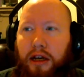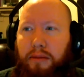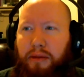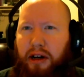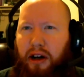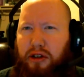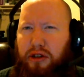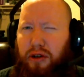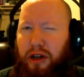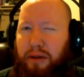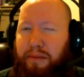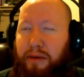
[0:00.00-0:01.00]
But
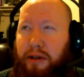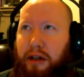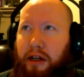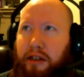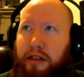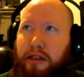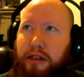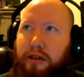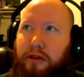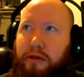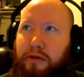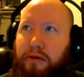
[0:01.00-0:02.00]
also, I need
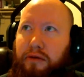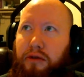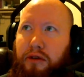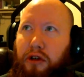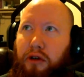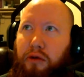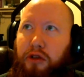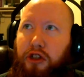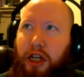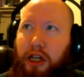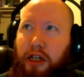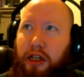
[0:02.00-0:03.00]
to go and
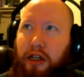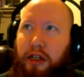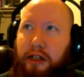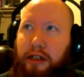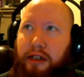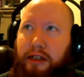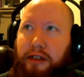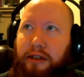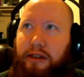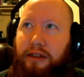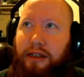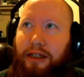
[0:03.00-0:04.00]
check
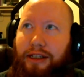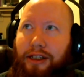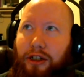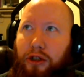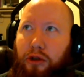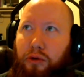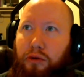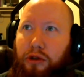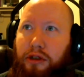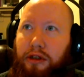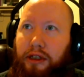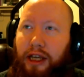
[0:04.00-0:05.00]
the loot
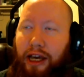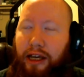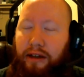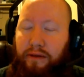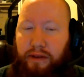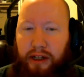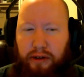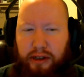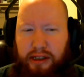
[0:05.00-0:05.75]
cave area,